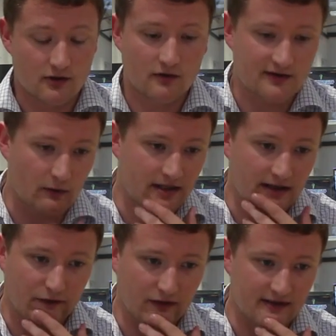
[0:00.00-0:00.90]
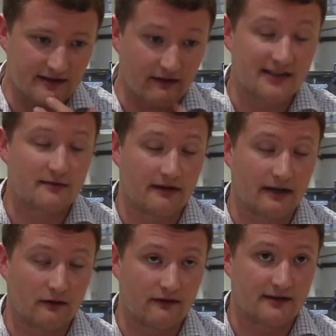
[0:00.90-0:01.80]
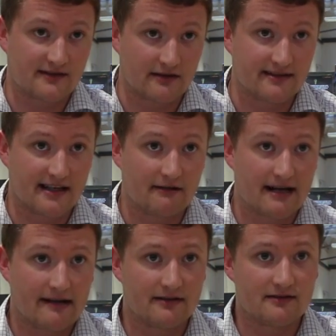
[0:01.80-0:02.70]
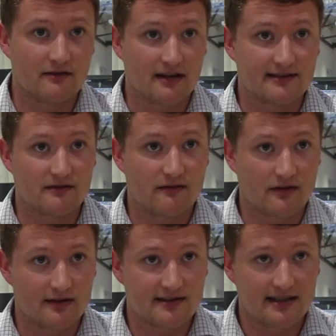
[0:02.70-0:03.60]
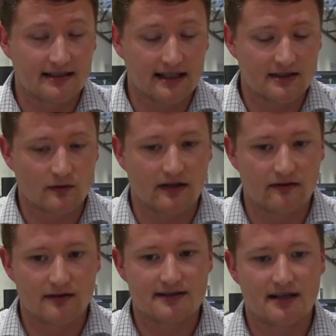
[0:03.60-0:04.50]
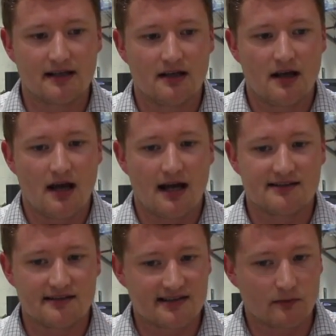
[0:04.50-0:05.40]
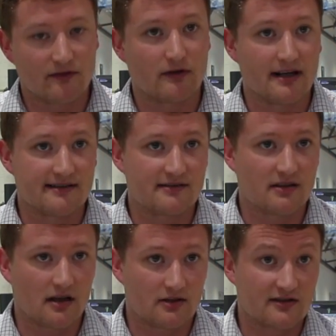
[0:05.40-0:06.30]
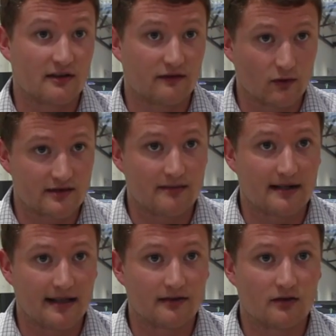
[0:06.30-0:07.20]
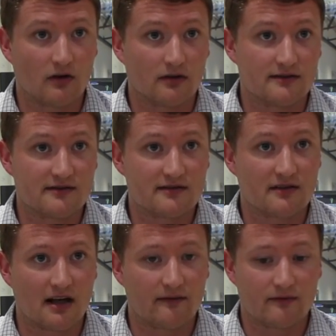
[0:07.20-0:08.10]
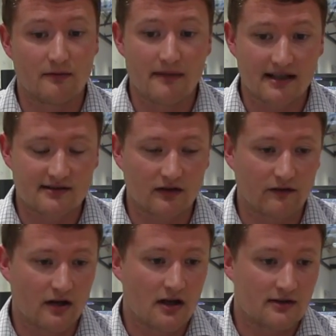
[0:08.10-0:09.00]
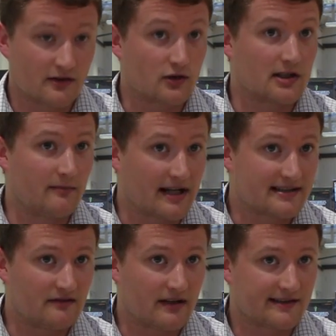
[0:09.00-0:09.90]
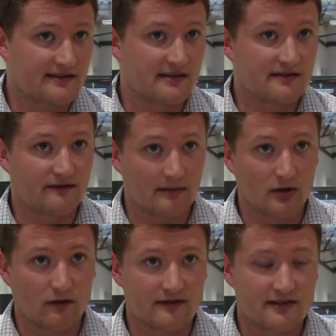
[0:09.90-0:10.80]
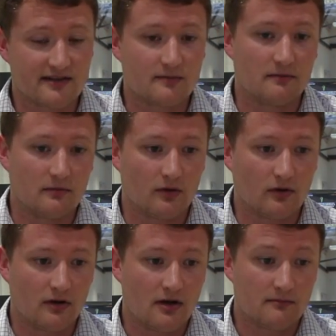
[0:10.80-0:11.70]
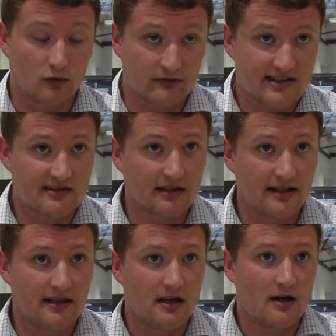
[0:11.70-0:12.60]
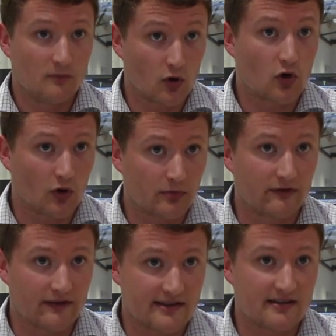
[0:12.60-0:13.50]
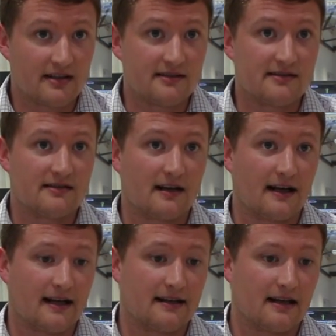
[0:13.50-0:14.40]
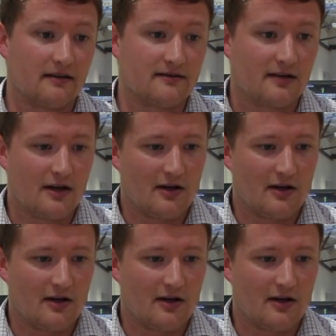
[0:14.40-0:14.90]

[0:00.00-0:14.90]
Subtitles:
Yeah, sure. So we did our first investment round, our first Series A round in 2013, late 2013. And since then we've raised just under $40 million from a mix of social impact investors, family offices, but more recently, more corporate VCs and